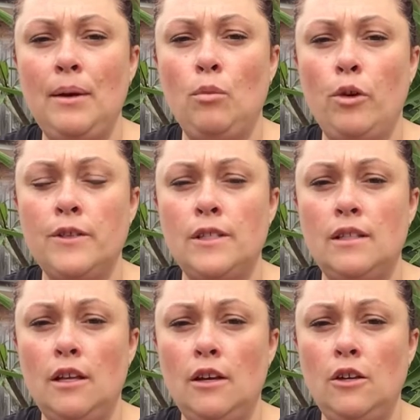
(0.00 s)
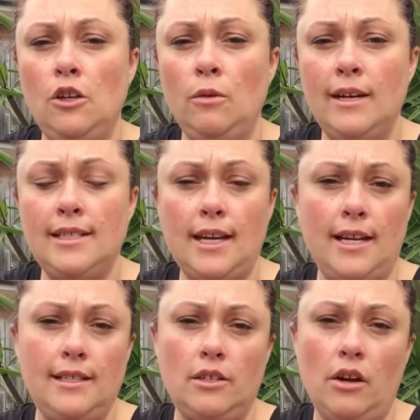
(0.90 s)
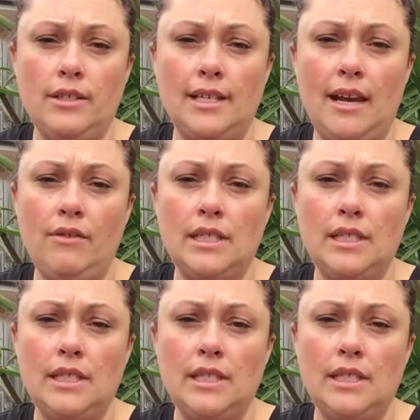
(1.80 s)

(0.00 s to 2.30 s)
was the USA Style Saver